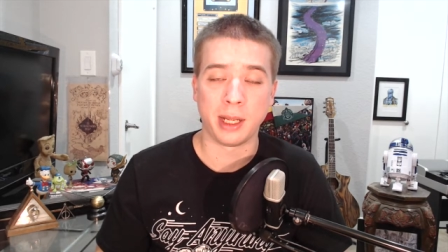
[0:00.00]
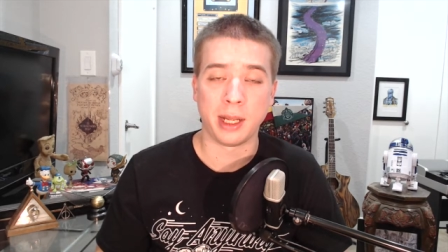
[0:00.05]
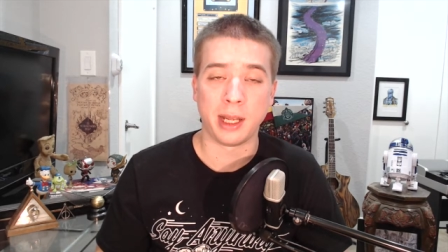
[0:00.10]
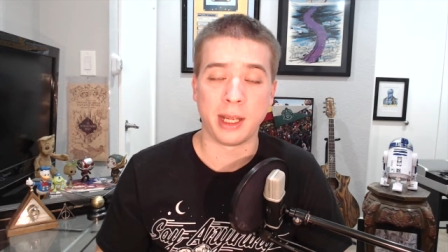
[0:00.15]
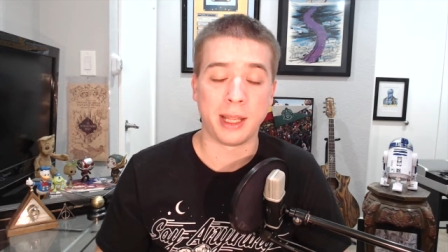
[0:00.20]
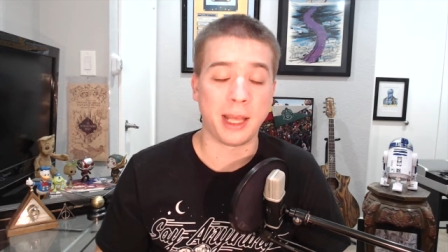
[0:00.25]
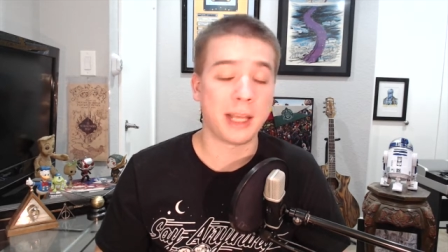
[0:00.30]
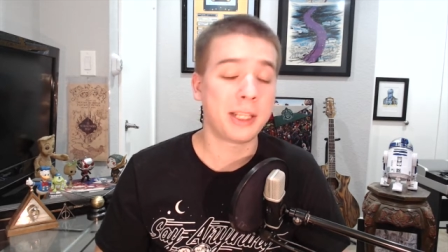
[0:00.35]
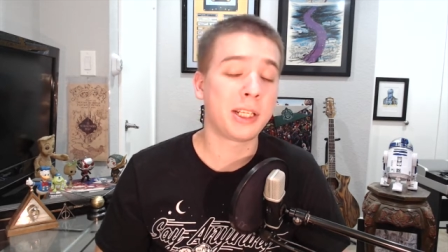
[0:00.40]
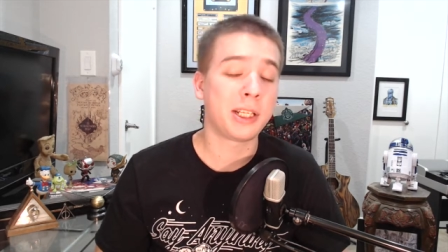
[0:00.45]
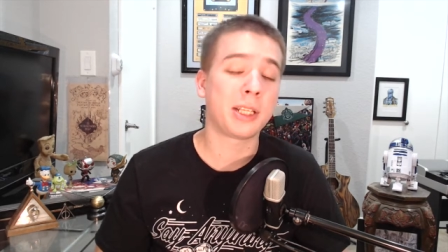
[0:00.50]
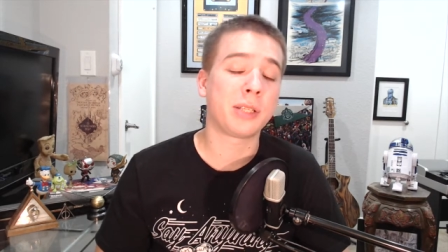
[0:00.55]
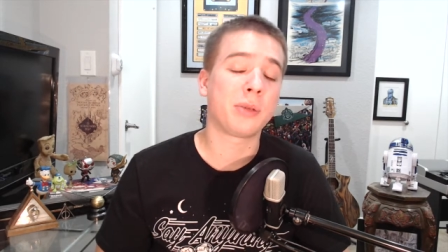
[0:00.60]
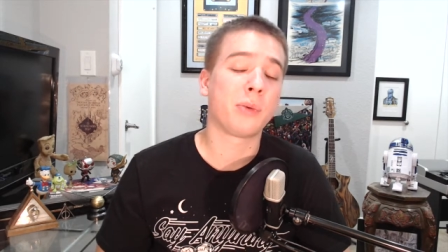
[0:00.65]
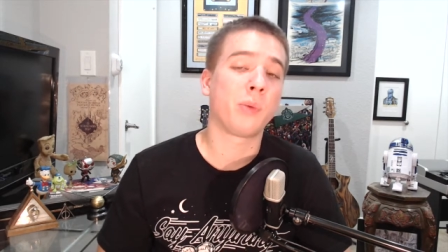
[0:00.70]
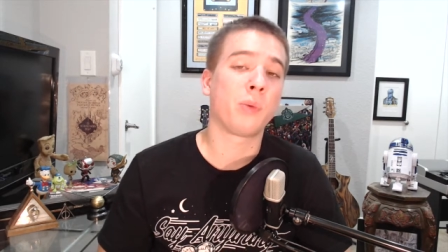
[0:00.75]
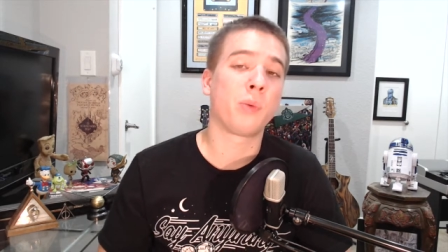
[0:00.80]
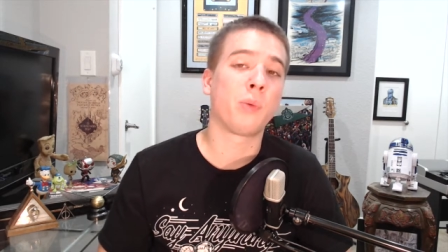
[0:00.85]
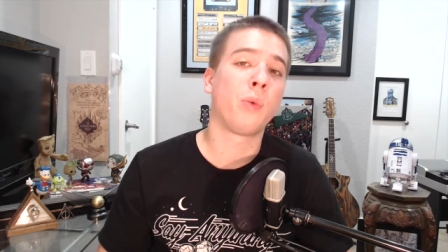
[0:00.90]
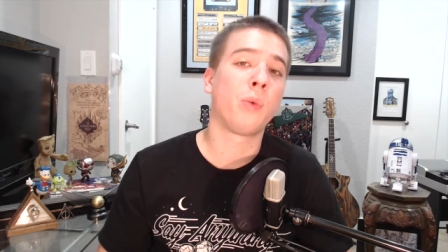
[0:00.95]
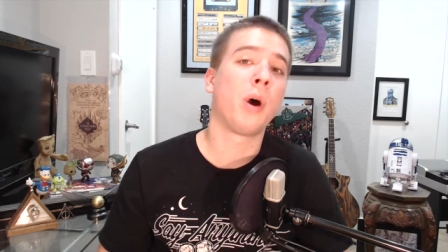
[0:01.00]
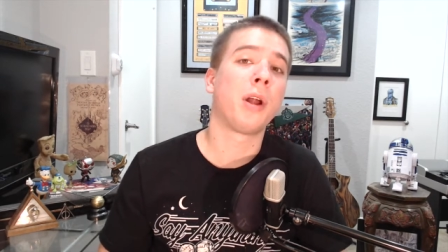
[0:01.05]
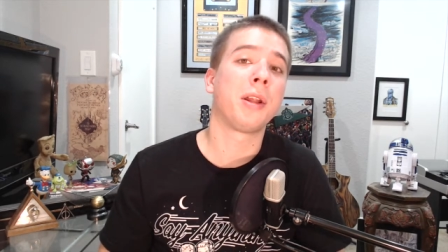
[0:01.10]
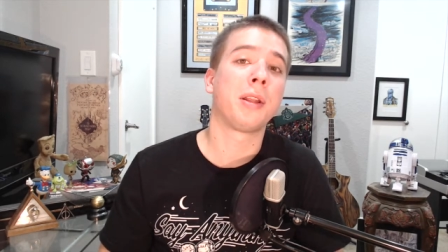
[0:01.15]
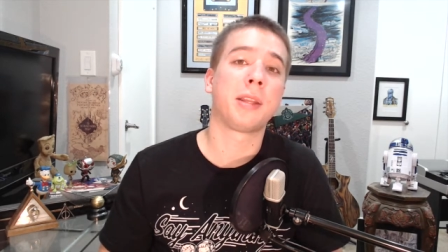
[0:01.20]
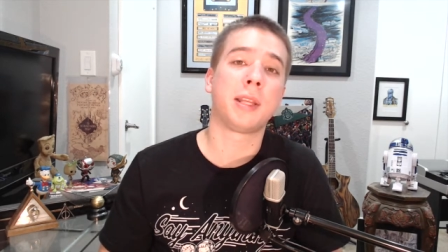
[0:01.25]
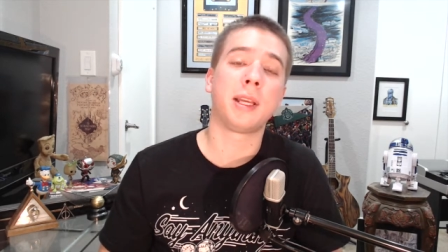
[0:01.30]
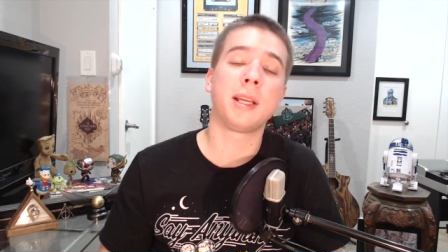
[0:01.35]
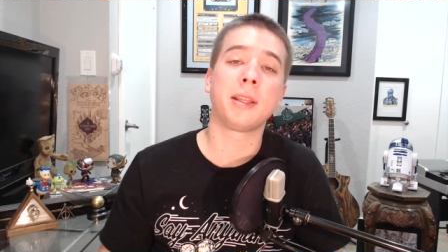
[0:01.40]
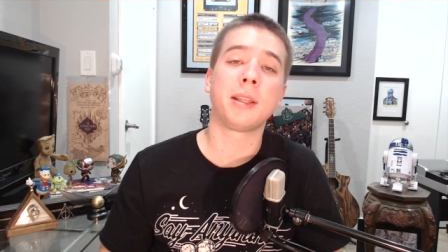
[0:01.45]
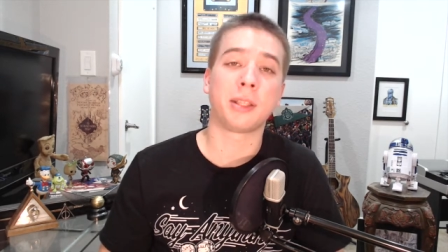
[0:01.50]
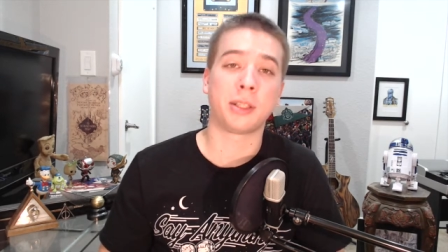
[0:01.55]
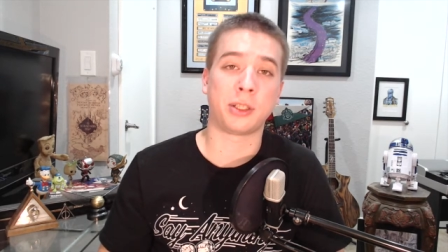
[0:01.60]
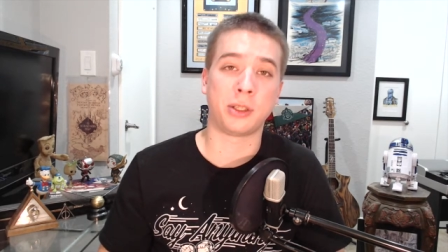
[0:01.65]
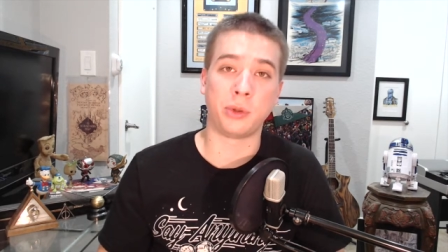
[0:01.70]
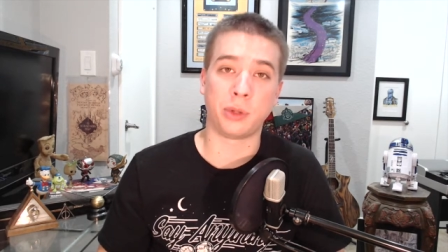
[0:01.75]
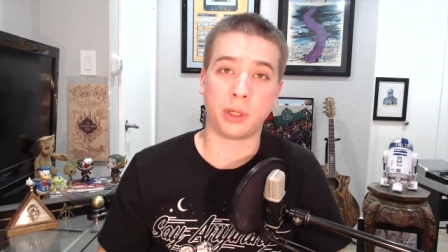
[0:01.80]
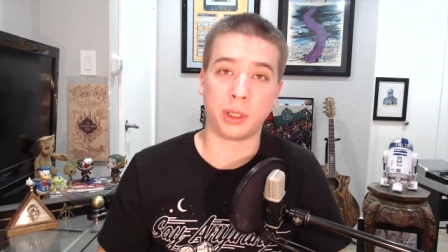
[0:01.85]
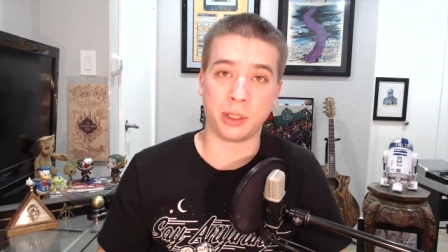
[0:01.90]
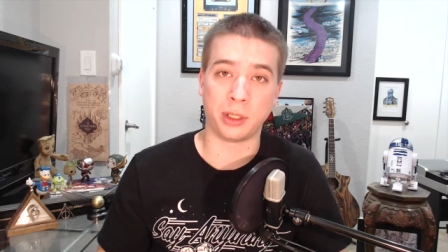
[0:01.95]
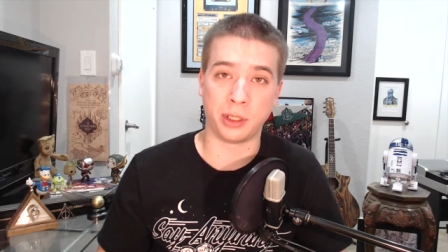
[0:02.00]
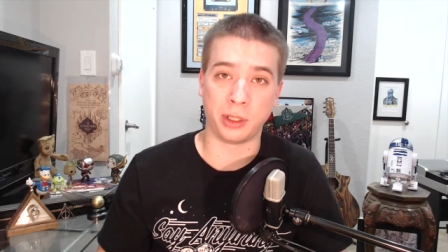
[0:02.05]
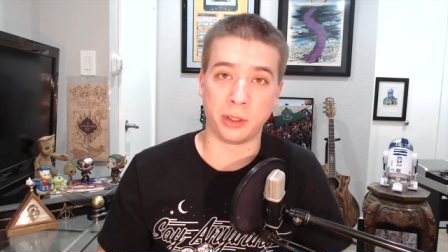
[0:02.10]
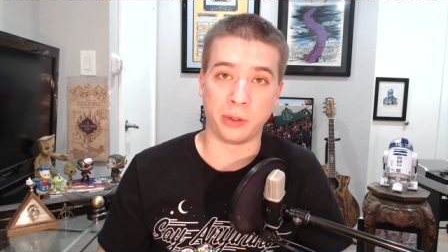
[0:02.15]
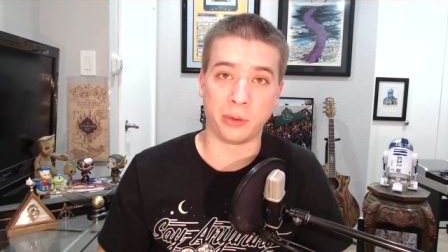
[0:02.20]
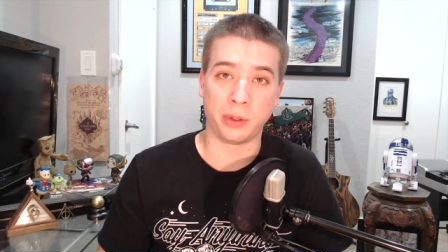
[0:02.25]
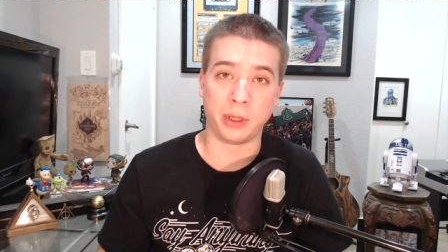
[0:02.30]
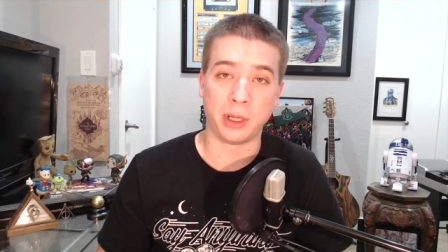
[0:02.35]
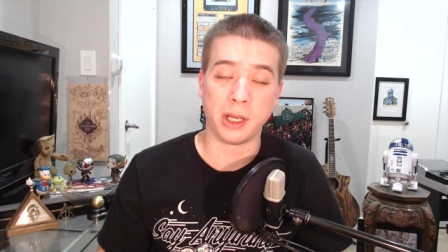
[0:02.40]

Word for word: And that's just one thing the suit can do.